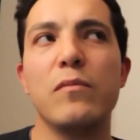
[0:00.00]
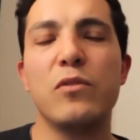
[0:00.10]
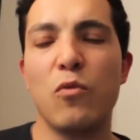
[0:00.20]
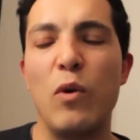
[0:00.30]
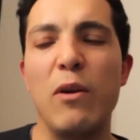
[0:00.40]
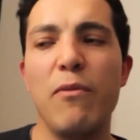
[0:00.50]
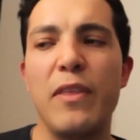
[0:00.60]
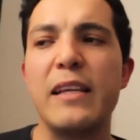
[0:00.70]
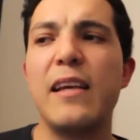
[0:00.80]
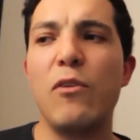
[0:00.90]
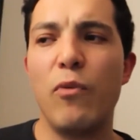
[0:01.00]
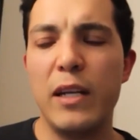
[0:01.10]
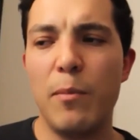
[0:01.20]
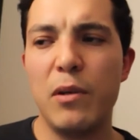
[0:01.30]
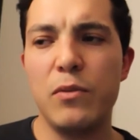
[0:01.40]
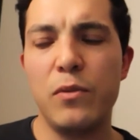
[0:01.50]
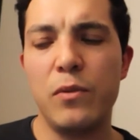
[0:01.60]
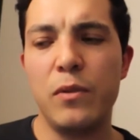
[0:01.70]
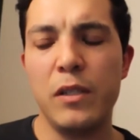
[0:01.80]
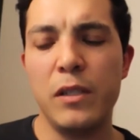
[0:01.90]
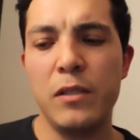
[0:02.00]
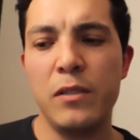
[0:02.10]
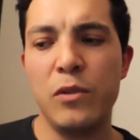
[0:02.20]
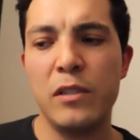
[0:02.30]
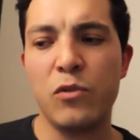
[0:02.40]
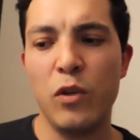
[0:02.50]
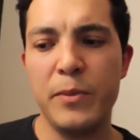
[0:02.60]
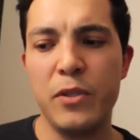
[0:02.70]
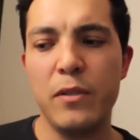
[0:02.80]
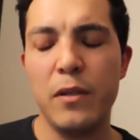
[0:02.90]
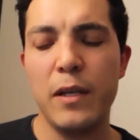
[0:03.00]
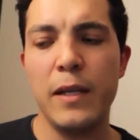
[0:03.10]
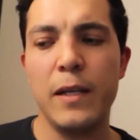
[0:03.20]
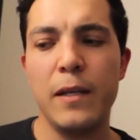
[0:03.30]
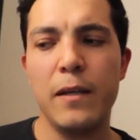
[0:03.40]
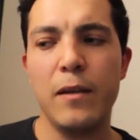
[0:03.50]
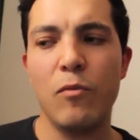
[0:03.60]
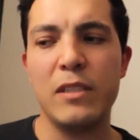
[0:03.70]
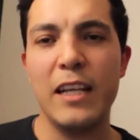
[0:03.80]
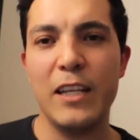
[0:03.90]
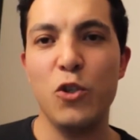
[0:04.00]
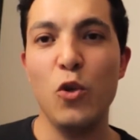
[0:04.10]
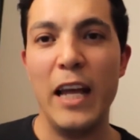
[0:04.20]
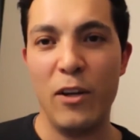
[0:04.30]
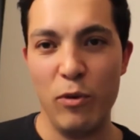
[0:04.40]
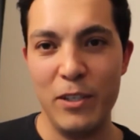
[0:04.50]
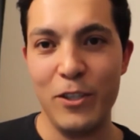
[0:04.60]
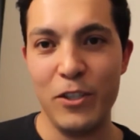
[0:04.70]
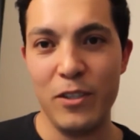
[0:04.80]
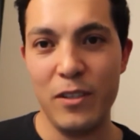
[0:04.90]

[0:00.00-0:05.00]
one of the things I read about your description was like you like research.